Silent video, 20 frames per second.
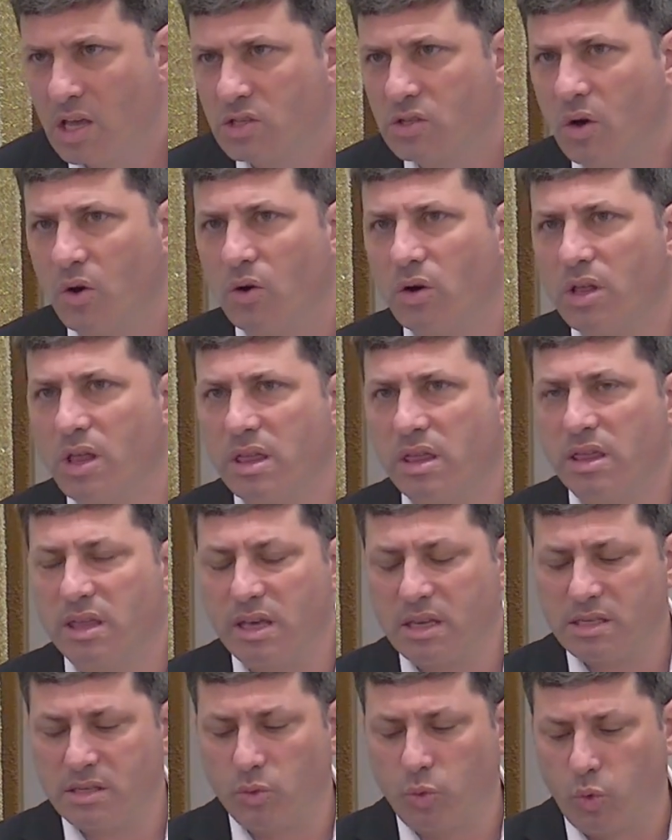So
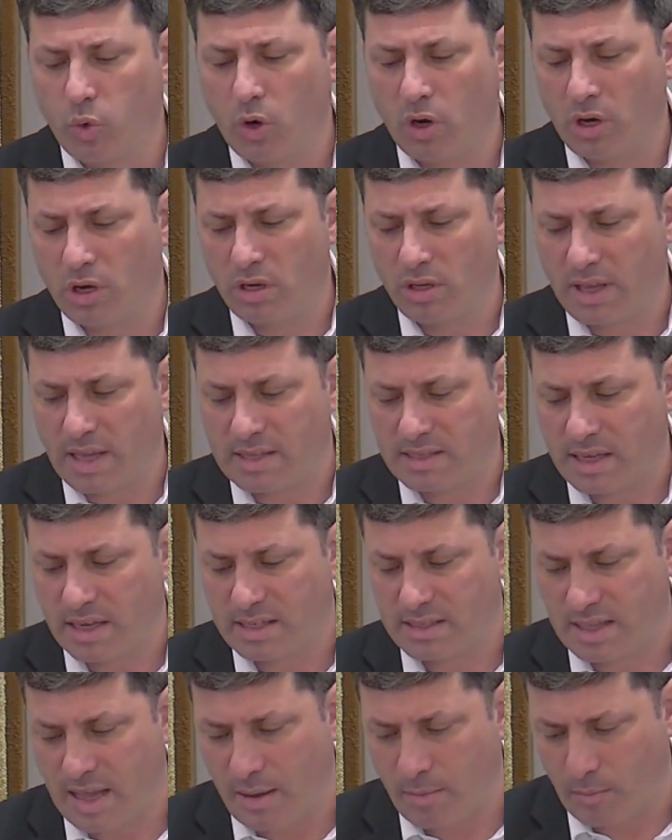this wood, let's say,
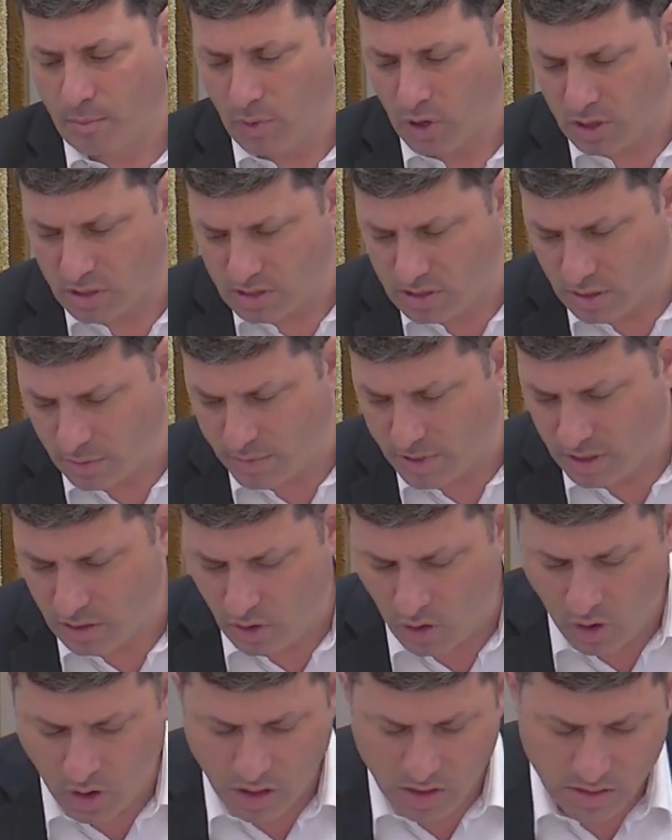is not muktzah
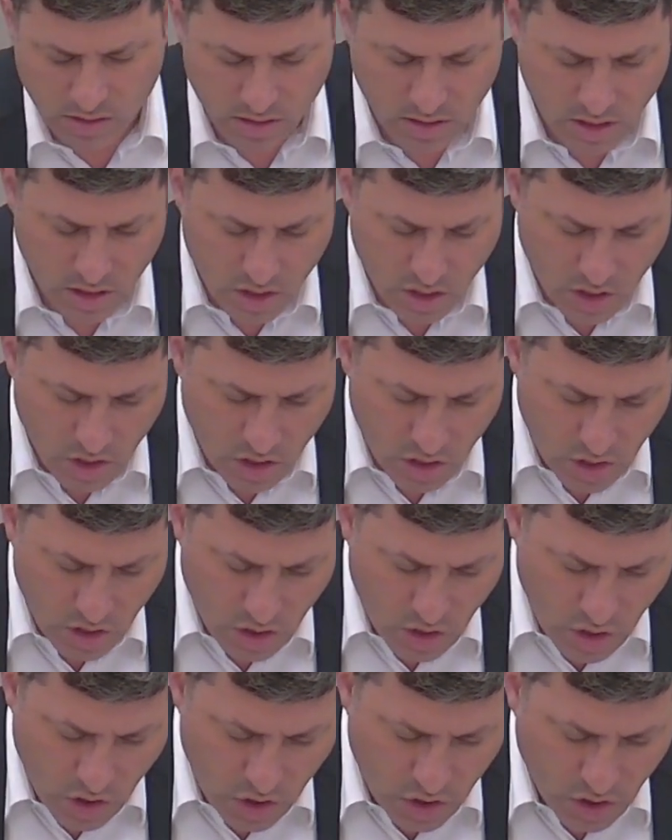because
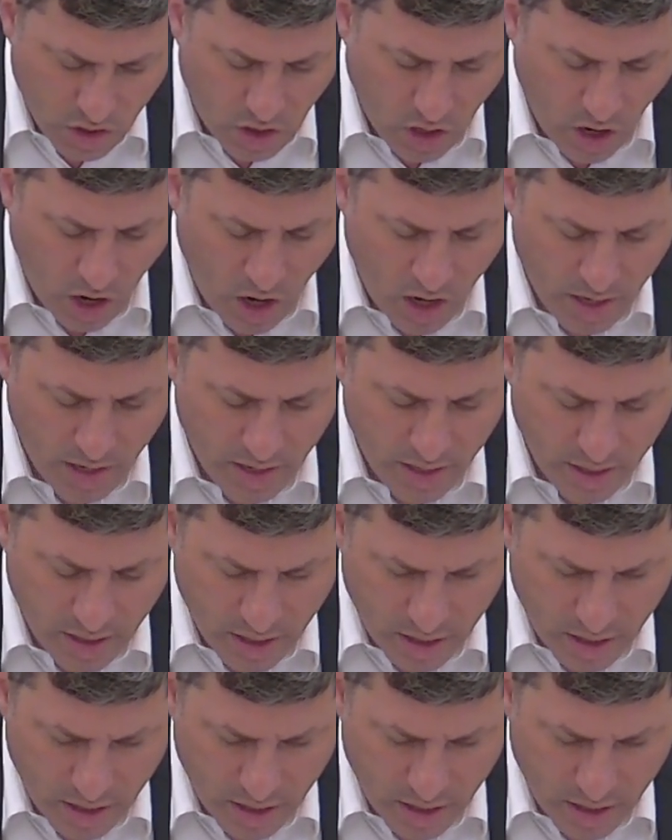the guy